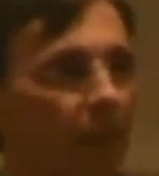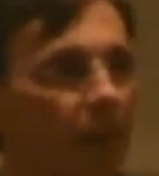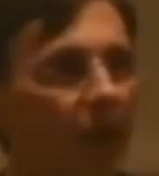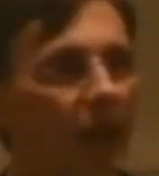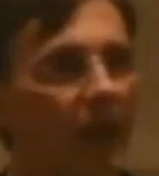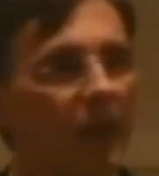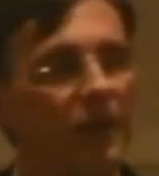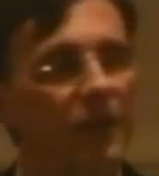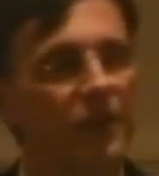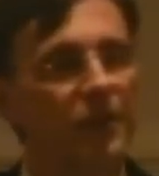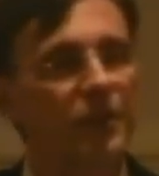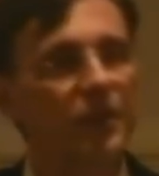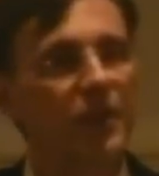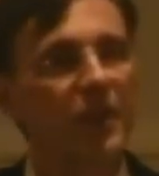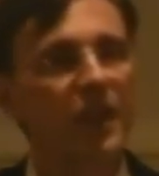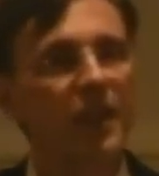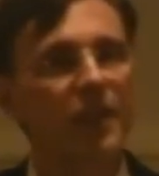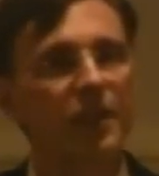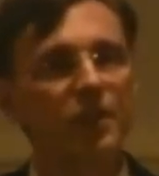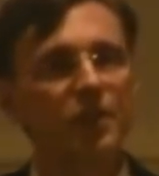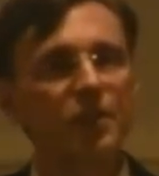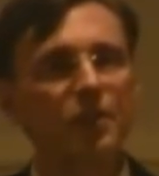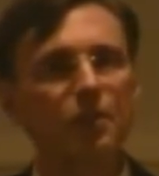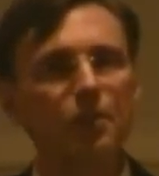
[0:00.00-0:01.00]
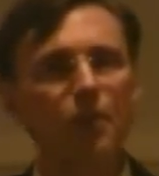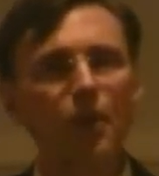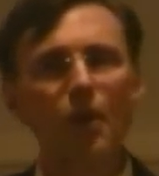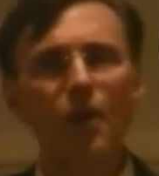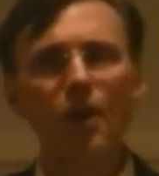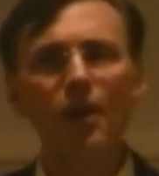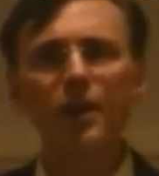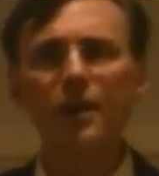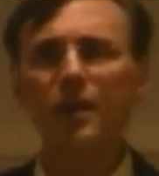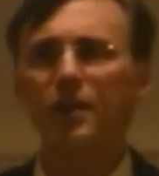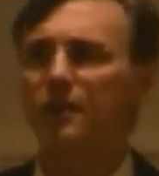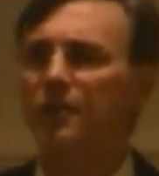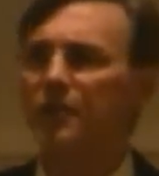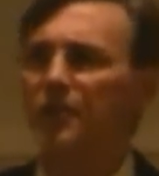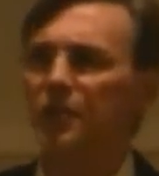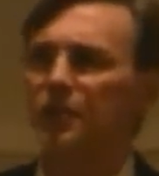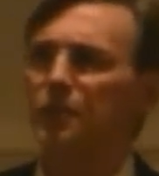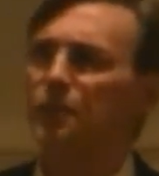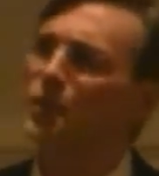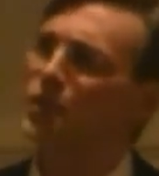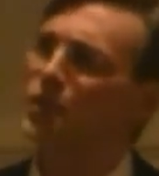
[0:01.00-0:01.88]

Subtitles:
and the party of this